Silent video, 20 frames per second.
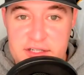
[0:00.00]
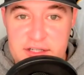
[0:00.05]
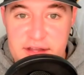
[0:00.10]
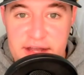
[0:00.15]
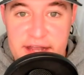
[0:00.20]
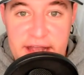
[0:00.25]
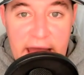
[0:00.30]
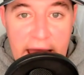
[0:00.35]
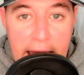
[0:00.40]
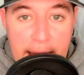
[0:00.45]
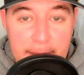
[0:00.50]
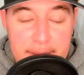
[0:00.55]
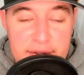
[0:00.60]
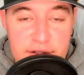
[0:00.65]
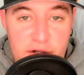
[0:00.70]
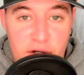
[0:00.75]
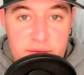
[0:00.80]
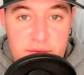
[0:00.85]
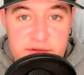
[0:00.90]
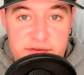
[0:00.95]
in the cap in
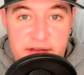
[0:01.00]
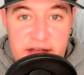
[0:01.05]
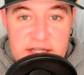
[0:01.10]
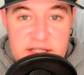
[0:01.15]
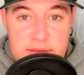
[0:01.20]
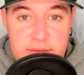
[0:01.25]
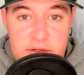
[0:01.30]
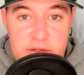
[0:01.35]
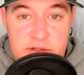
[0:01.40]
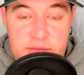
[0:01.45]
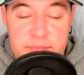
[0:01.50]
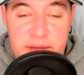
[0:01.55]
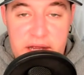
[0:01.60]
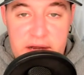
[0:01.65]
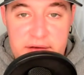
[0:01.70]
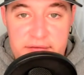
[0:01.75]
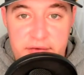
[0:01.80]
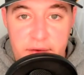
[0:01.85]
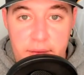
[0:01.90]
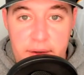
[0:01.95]
terms of SMU's
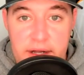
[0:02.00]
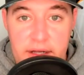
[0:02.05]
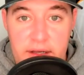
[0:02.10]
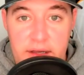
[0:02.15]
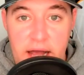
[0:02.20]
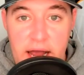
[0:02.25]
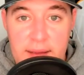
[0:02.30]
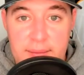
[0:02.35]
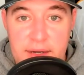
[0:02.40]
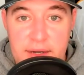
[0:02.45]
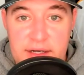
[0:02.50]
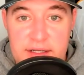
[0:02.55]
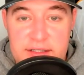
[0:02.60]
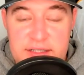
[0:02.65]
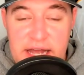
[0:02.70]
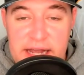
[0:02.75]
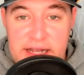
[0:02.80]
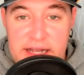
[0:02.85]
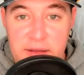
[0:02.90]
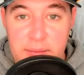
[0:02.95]
bid for realignment, is
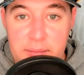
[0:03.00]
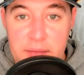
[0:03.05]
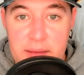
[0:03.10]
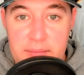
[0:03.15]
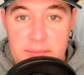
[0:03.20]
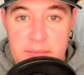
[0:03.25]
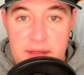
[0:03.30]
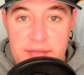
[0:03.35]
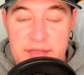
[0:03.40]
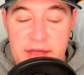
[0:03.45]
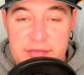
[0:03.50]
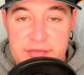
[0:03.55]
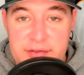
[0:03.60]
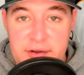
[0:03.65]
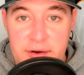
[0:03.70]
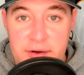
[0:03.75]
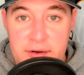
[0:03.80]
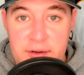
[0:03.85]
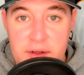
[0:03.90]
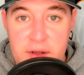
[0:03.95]
that commitment that
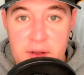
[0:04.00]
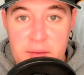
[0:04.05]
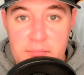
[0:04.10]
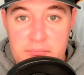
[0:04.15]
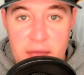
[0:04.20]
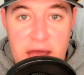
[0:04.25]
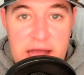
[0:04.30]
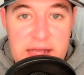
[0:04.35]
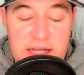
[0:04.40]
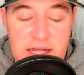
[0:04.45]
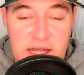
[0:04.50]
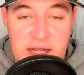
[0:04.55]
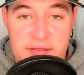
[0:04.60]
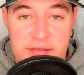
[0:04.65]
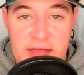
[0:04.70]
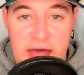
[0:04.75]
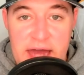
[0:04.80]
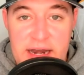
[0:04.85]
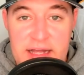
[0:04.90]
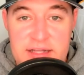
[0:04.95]
they're making in
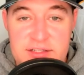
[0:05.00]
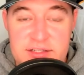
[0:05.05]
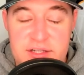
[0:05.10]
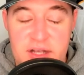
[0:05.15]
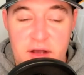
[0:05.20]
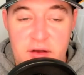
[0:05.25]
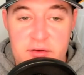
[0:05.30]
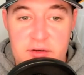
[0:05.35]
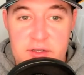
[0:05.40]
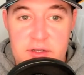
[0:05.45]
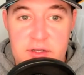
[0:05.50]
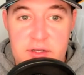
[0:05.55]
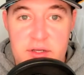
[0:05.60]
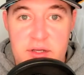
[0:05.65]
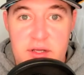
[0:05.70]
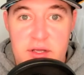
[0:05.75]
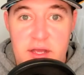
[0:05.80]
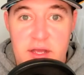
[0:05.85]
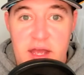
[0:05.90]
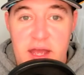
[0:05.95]
that end zone.
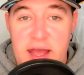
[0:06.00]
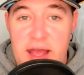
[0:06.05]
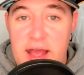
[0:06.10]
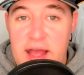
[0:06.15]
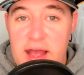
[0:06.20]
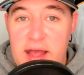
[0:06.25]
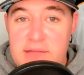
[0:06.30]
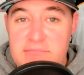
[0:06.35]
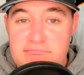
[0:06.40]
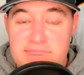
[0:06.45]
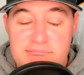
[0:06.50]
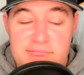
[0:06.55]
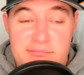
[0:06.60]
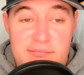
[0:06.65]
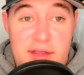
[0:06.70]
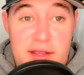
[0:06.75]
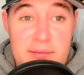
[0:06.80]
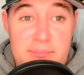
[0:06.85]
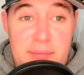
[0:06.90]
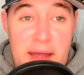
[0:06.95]
And
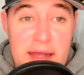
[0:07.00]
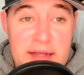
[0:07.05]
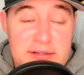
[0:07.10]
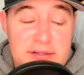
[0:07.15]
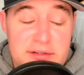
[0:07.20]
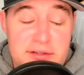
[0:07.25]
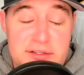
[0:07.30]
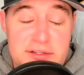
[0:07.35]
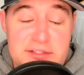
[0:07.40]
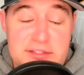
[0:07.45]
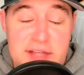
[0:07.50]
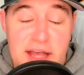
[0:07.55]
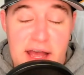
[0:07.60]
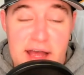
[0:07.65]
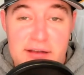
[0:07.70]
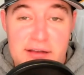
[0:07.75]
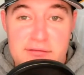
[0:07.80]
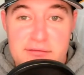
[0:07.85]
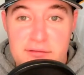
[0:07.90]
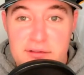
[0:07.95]
he basically
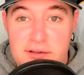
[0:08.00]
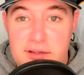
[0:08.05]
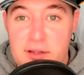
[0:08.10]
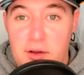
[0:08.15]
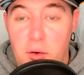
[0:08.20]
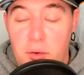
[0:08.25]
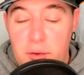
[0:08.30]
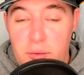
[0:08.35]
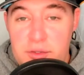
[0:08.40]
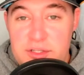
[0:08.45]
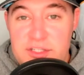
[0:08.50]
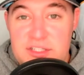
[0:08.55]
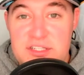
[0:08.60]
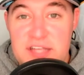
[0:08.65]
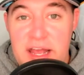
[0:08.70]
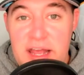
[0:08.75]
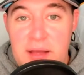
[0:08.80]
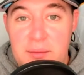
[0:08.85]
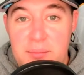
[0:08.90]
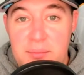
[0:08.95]
said, you know, he wouldn't
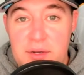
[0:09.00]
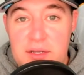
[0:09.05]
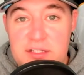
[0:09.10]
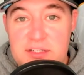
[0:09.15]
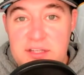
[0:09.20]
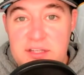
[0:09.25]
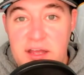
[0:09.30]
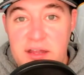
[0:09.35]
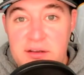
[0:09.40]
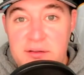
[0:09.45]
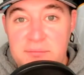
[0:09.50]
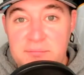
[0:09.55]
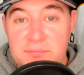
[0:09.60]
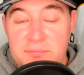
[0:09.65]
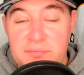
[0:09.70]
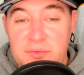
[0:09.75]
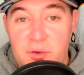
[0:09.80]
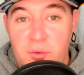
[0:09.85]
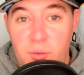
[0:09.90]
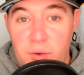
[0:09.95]
say it, but he said,
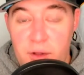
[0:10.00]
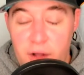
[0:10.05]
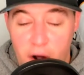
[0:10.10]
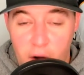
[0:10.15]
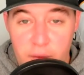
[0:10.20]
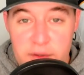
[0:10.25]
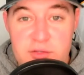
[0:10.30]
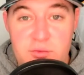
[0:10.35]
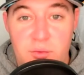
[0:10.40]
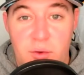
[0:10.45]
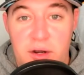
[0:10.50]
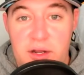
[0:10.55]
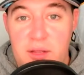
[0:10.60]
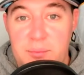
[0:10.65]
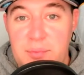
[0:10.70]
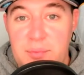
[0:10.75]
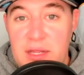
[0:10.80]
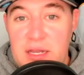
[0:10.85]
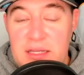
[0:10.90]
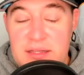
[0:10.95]
we always want to
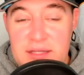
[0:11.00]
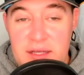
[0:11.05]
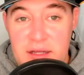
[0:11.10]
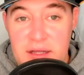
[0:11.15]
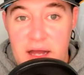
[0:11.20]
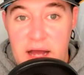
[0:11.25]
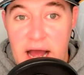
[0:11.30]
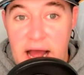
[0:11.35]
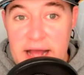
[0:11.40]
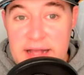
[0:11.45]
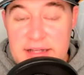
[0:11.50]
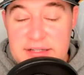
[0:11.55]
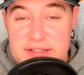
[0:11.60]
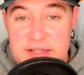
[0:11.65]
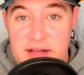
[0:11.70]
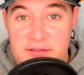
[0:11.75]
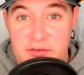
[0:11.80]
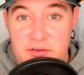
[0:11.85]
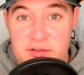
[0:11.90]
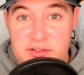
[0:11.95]
compete at the highest
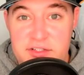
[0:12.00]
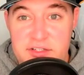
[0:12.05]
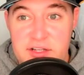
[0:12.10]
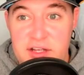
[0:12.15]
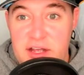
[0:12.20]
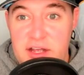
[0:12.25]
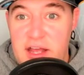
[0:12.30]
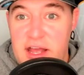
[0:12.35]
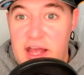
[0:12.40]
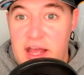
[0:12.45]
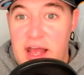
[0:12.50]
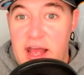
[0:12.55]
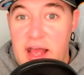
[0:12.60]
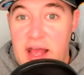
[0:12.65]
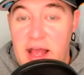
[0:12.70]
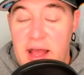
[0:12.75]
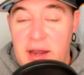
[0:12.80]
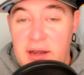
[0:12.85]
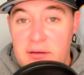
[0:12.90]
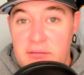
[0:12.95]
levels.
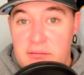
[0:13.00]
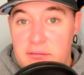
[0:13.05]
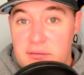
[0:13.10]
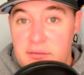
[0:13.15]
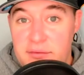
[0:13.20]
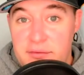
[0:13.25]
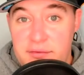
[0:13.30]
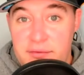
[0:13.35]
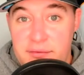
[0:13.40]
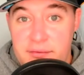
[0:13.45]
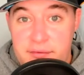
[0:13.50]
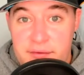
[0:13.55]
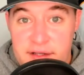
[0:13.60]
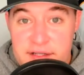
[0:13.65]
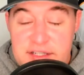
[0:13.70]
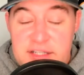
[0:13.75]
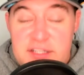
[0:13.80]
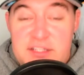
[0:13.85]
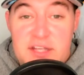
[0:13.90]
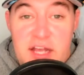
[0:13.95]
And
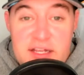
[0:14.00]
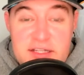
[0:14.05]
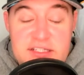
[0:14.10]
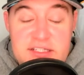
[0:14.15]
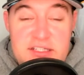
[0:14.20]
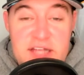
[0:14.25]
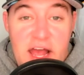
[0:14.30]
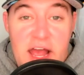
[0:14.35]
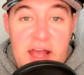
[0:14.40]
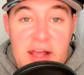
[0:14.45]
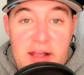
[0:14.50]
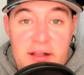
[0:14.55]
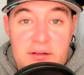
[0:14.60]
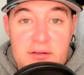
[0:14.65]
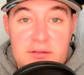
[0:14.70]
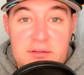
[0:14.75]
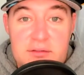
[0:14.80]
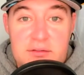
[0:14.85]
this is us saying